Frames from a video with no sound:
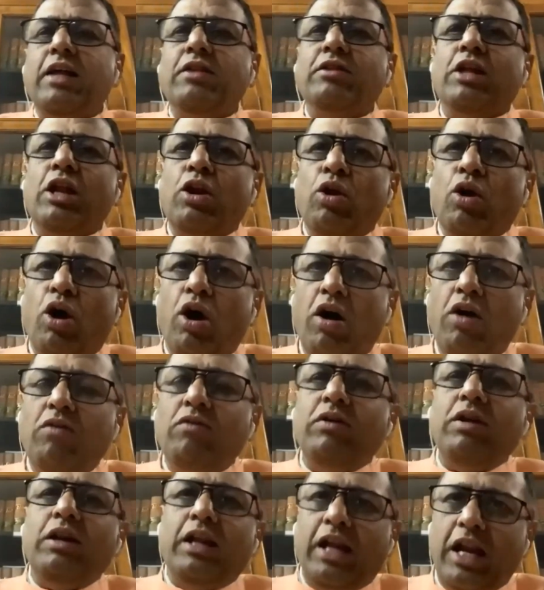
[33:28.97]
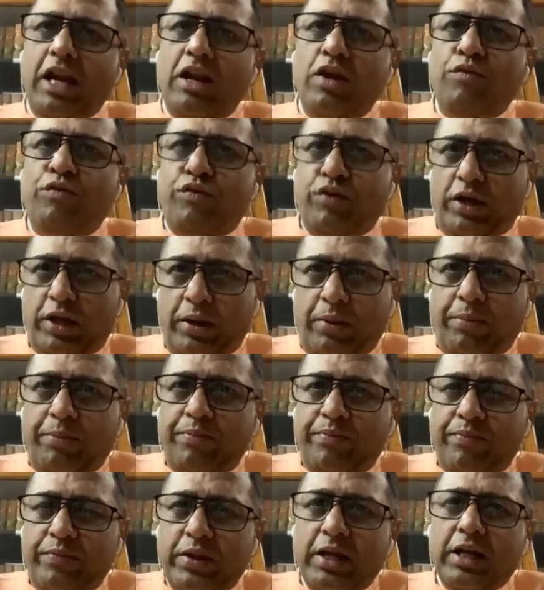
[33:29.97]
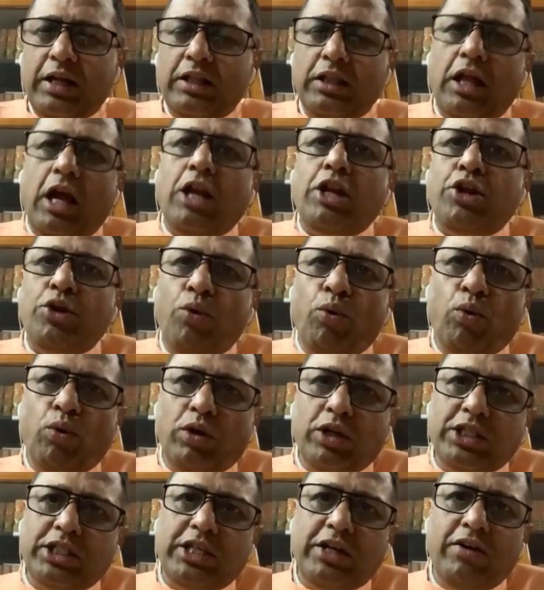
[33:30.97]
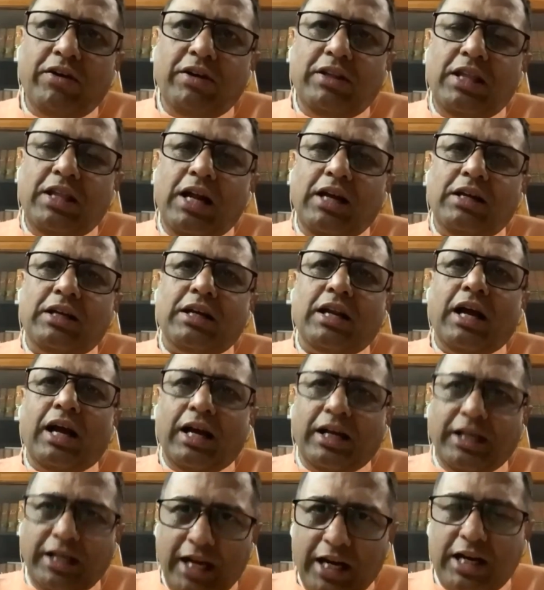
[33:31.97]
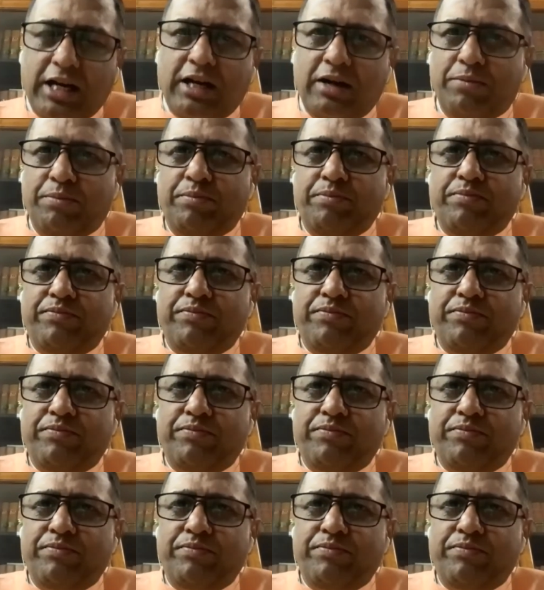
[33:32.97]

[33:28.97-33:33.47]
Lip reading: the law will infer that you received that income